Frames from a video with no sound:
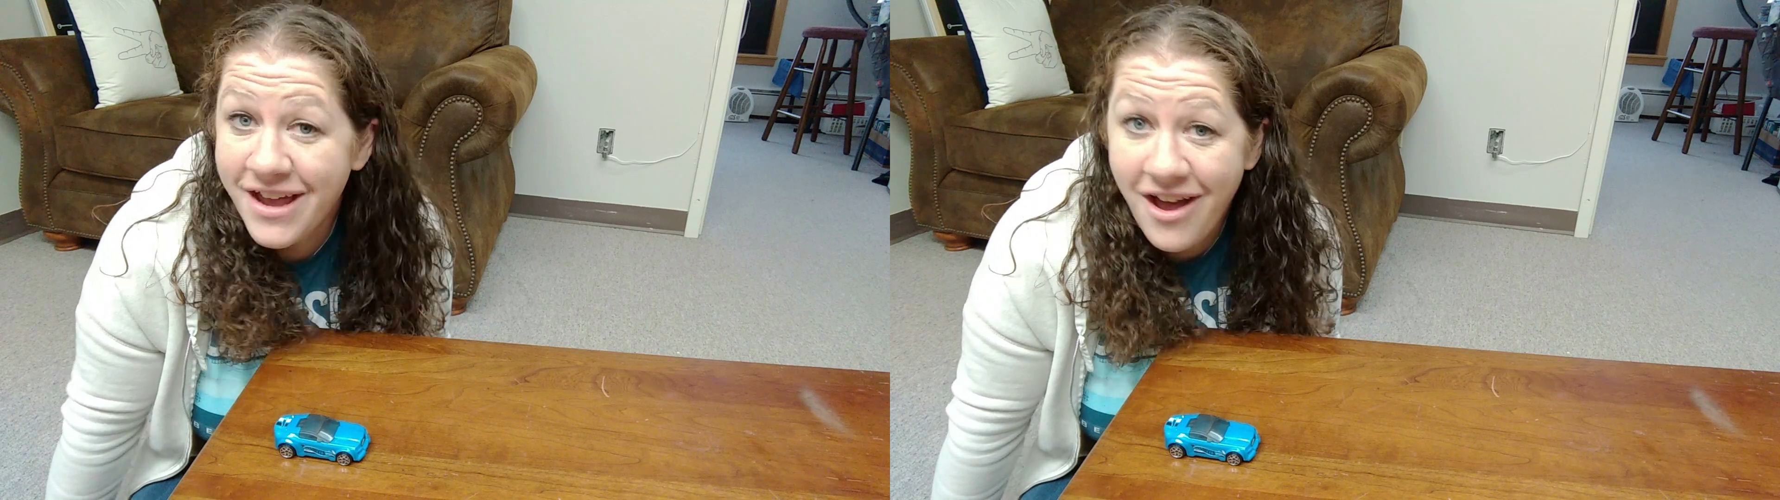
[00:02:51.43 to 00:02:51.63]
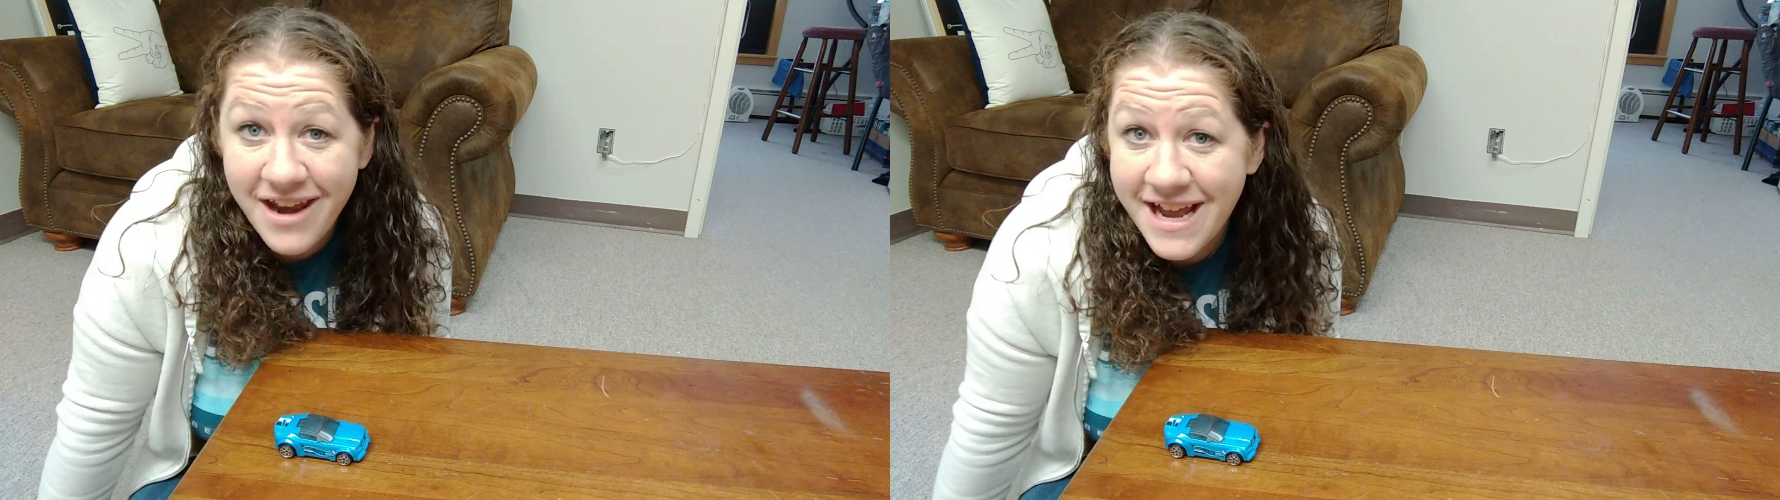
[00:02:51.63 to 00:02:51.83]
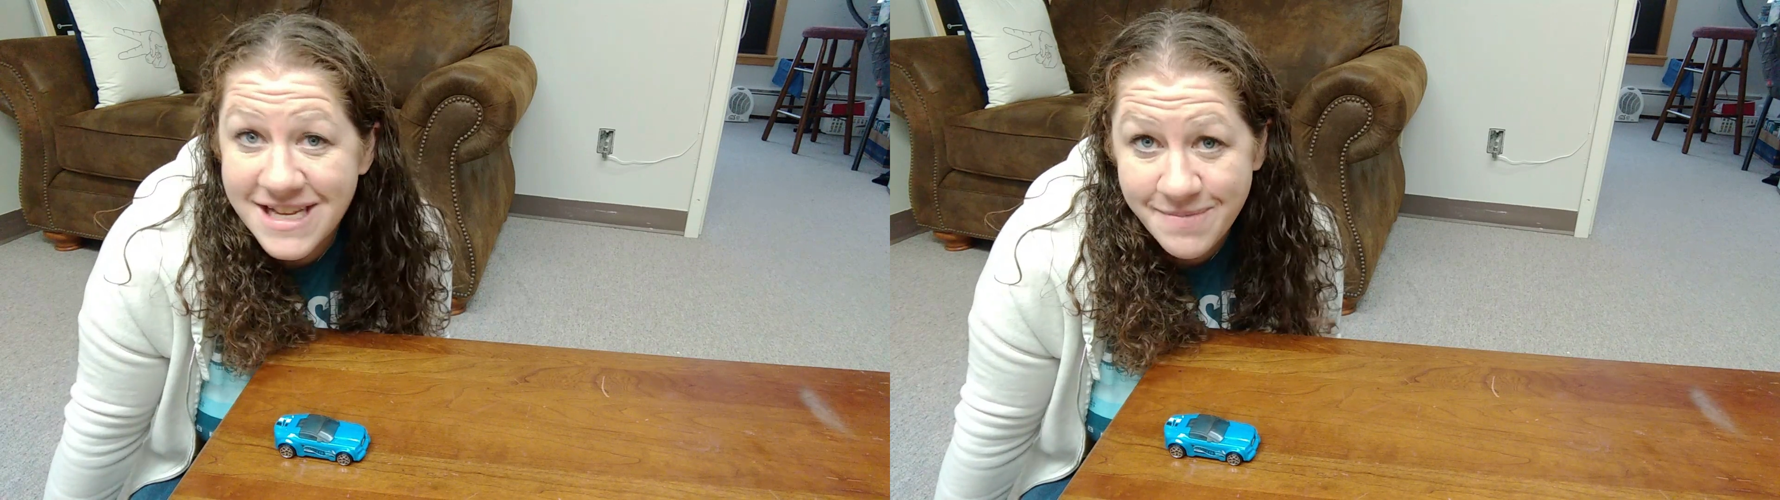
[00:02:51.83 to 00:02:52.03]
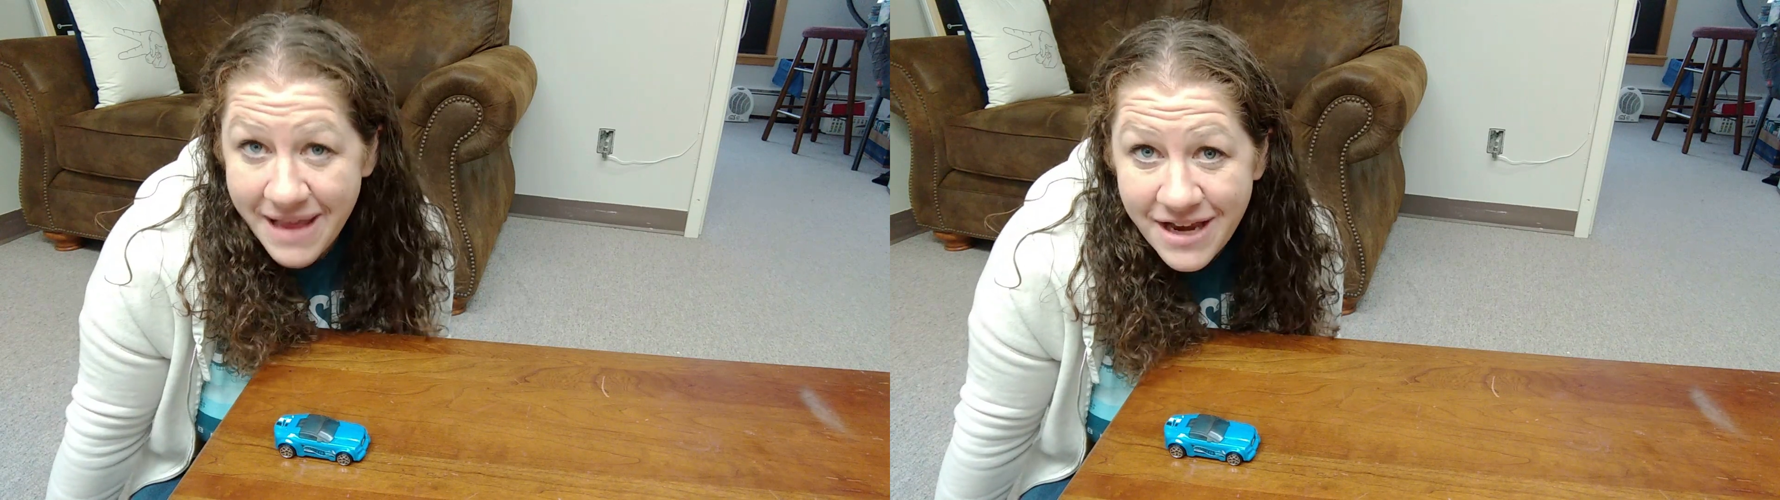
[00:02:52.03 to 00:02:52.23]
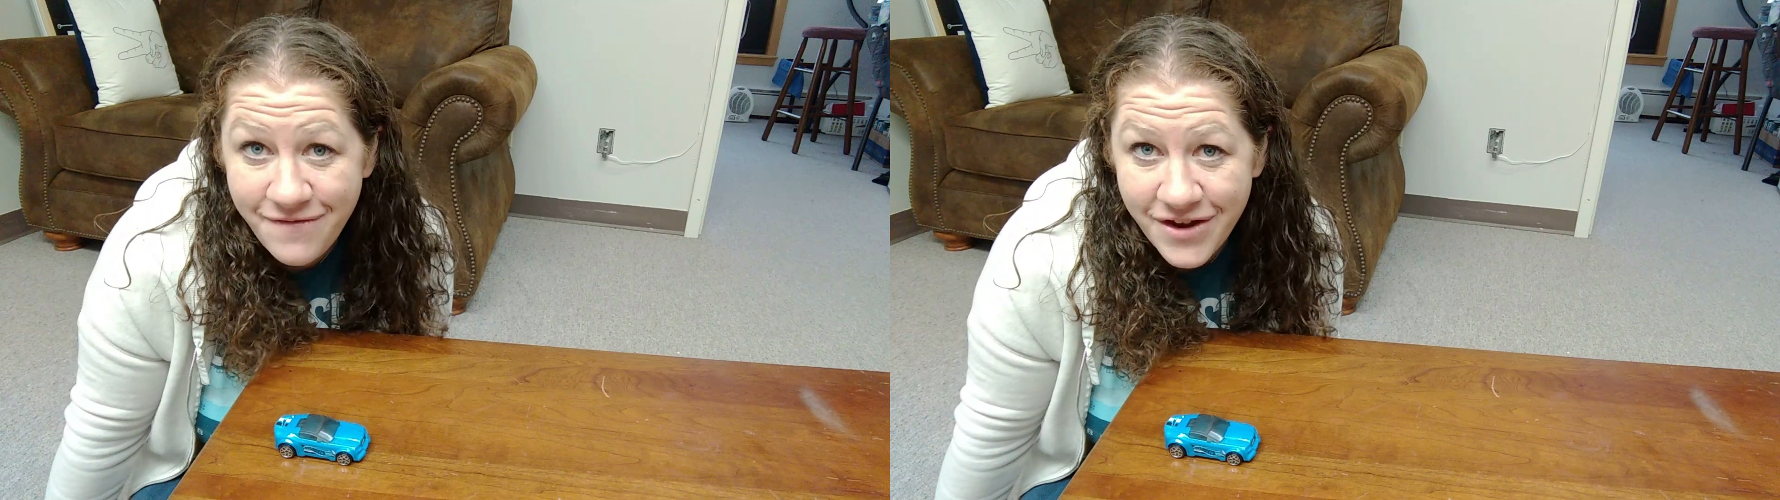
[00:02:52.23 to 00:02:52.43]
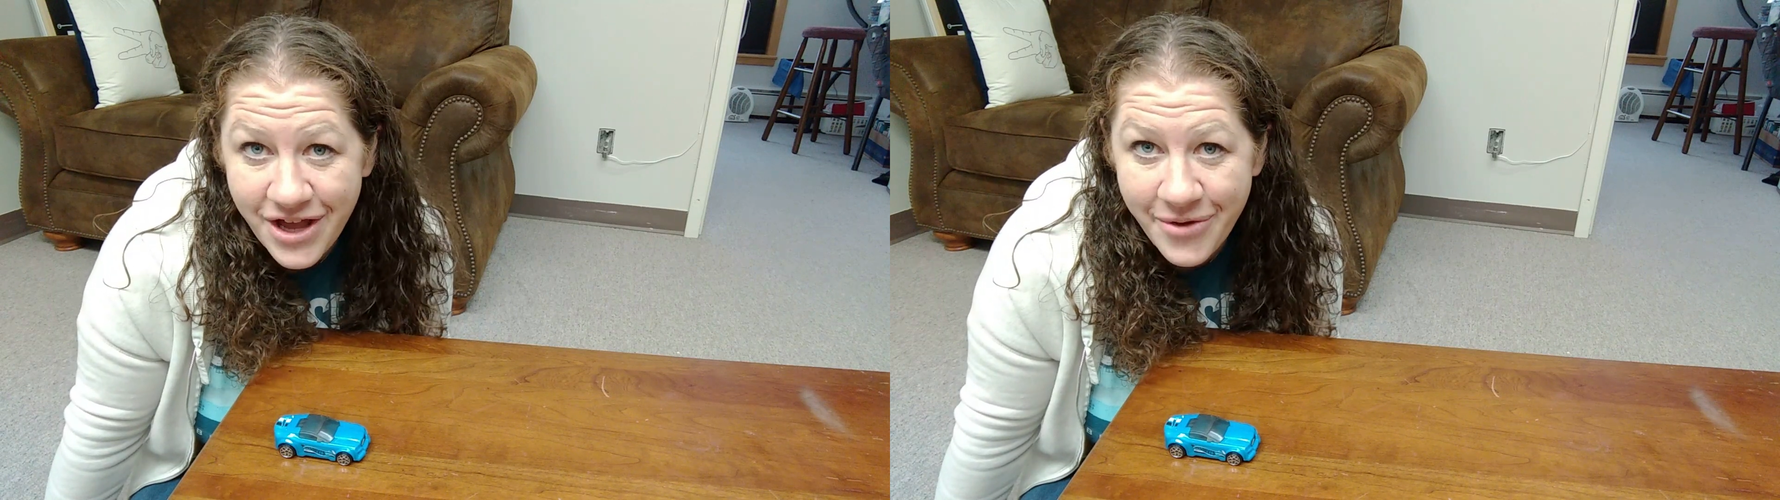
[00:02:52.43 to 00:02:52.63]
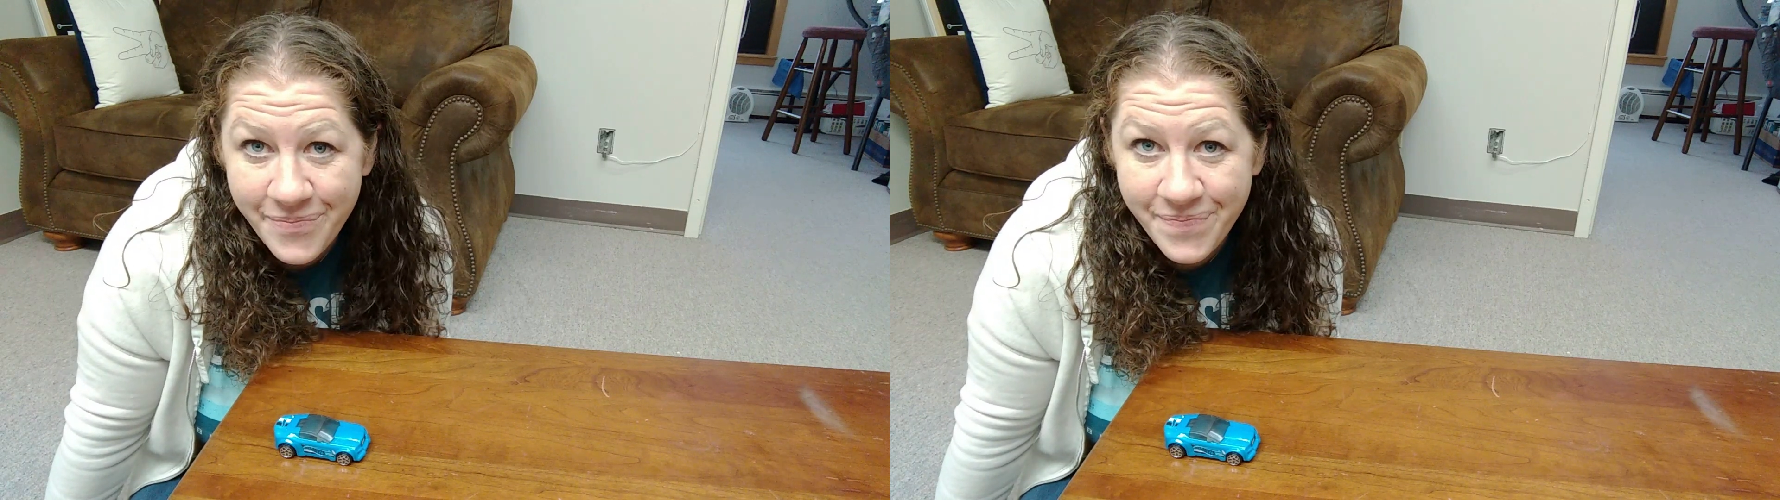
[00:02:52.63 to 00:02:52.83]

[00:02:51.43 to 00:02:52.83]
that God has planned for you.